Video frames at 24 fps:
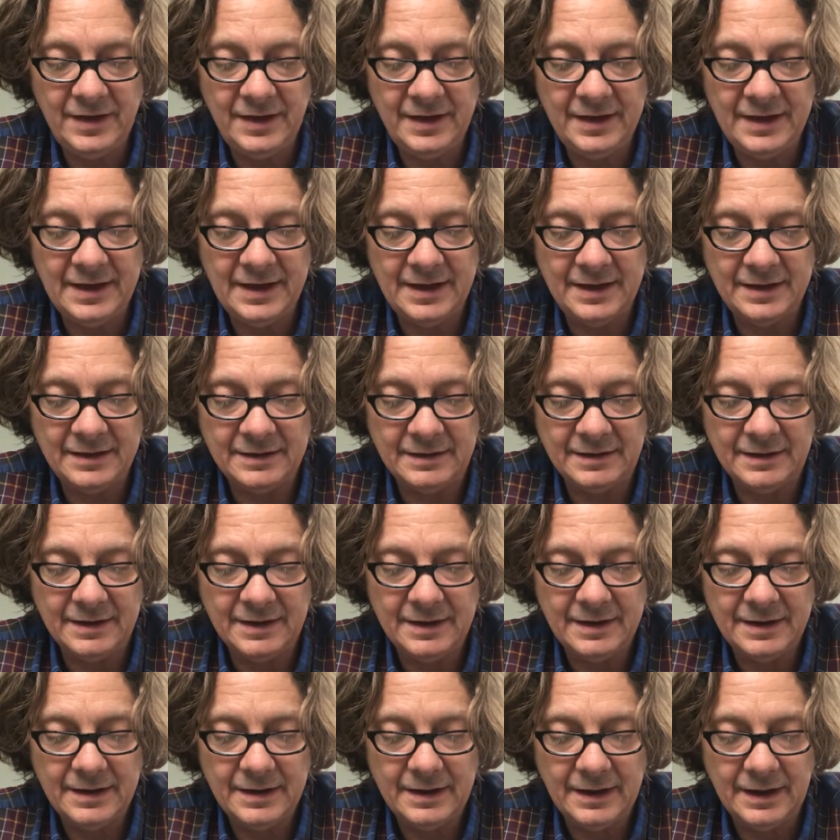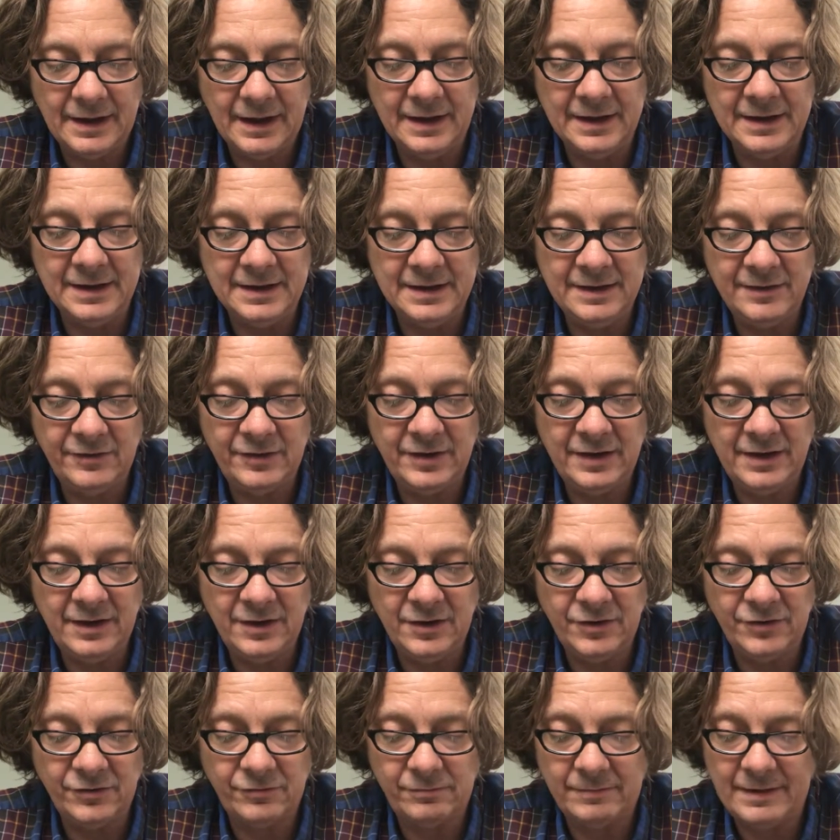again, and in his
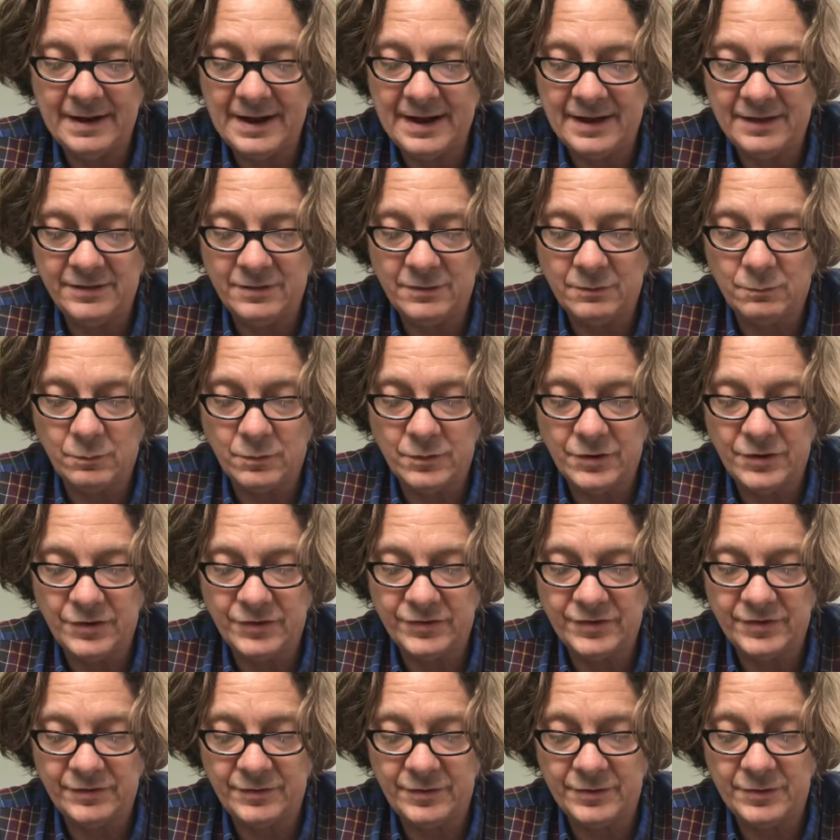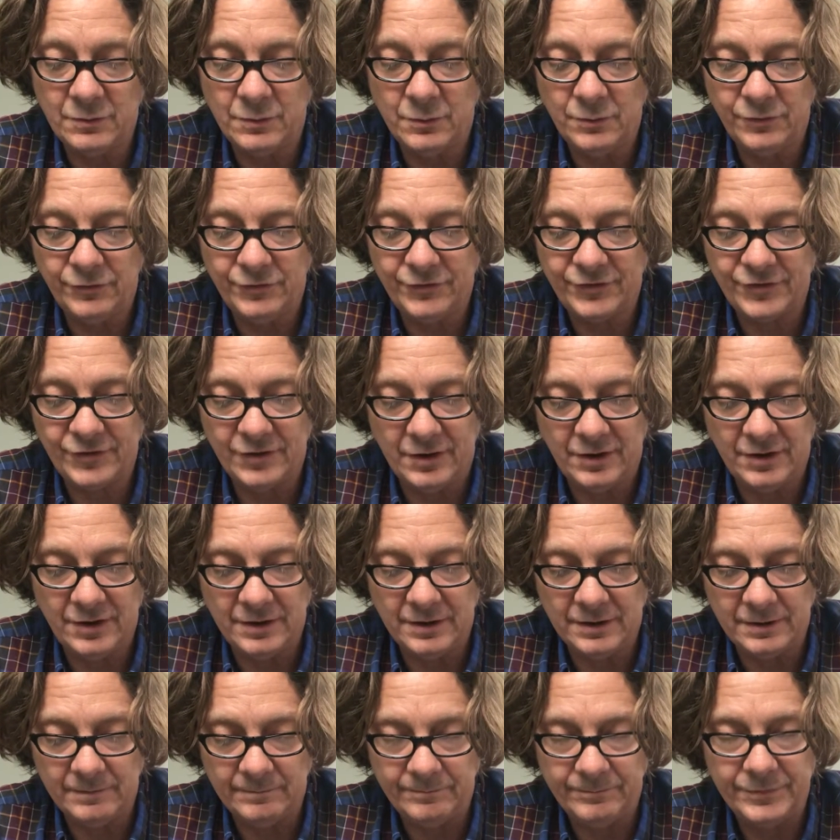ears rang the words of an old
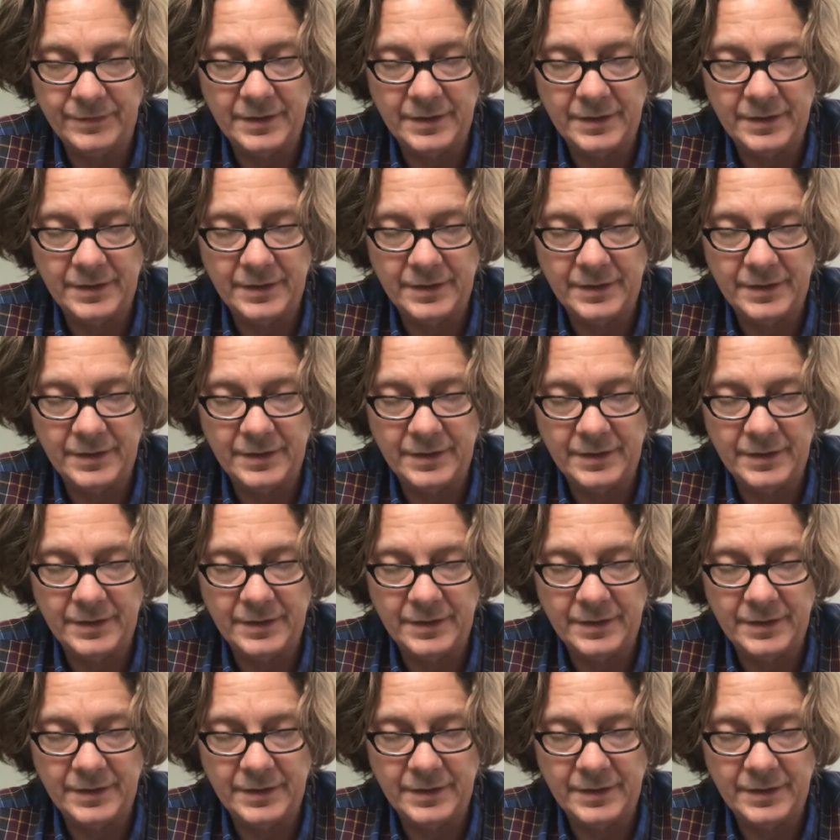song.